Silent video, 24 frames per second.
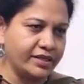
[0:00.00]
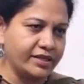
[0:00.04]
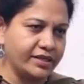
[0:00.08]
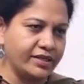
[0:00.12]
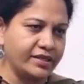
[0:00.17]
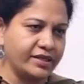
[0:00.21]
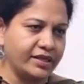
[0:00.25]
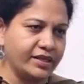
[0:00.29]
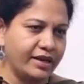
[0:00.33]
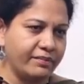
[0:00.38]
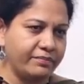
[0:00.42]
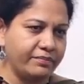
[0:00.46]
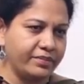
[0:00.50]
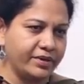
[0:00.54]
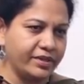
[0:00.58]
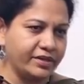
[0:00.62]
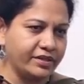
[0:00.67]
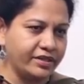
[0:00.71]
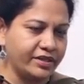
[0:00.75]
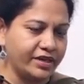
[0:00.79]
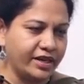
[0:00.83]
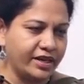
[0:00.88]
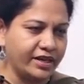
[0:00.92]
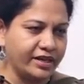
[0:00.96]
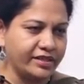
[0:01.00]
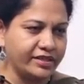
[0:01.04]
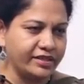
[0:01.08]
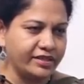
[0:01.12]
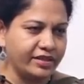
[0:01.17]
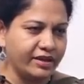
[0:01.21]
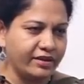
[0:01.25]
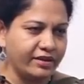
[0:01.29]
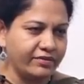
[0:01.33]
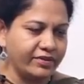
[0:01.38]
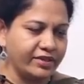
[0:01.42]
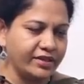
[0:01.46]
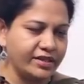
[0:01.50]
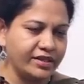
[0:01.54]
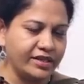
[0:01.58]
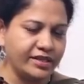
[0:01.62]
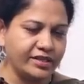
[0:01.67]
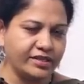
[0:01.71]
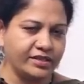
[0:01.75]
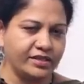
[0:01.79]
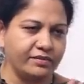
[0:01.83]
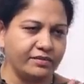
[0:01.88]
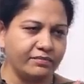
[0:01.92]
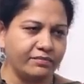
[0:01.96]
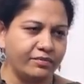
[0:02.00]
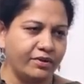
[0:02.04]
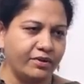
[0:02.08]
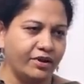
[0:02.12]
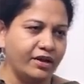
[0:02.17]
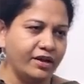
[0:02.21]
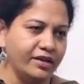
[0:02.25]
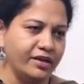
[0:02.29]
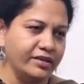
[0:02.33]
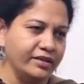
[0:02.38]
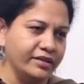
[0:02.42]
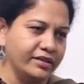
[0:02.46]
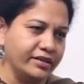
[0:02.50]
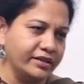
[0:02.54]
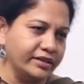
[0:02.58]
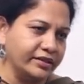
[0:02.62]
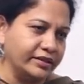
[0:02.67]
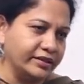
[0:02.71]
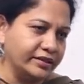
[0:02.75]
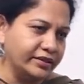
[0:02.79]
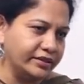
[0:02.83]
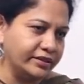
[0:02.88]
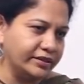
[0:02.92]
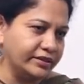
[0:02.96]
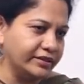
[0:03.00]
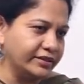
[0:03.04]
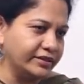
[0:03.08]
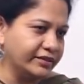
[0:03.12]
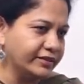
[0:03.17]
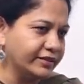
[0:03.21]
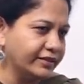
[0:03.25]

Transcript: it has happened thrice, now it doesn't bother us.